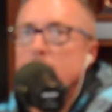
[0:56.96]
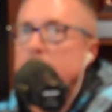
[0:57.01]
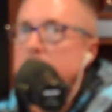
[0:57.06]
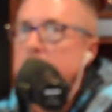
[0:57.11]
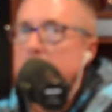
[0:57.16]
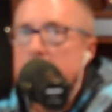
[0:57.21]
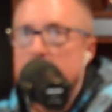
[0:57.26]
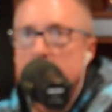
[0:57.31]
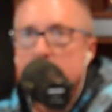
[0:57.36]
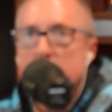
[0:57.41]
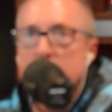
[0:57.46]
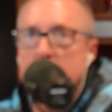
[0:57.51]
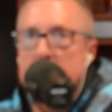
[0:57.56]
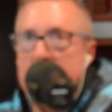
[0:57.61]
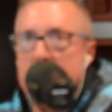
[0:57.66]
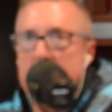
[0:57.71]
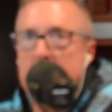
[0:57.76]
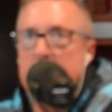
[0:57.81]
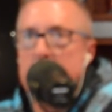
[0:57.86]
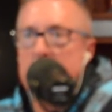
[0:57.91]
Can you
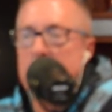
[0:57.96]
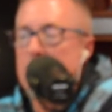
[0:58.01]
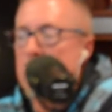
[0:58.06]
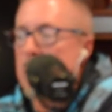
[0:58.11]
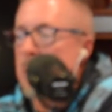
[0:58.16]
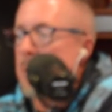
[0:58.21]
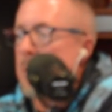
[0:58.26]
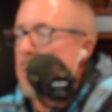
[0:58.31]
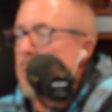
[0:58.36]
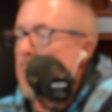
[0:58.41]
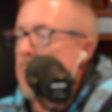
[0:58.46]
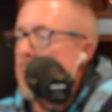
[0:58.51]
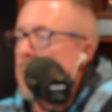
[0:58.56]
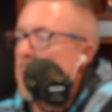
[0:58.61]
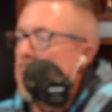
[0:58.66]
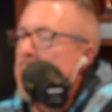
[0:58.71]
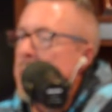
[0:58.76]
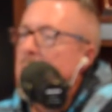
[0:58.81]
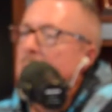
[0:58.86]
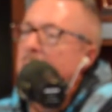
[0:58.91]
believe it?
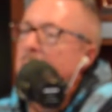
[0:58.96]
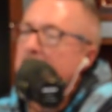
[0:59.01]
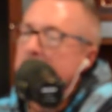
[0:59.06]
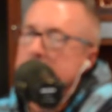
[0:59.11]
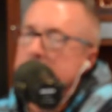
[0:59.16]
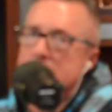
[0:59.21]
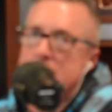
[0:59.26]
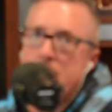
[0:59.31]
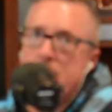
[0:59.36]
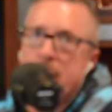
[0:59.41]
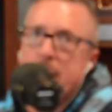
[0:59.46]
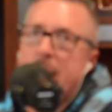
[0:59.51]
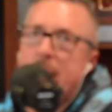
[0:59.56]
But honestly,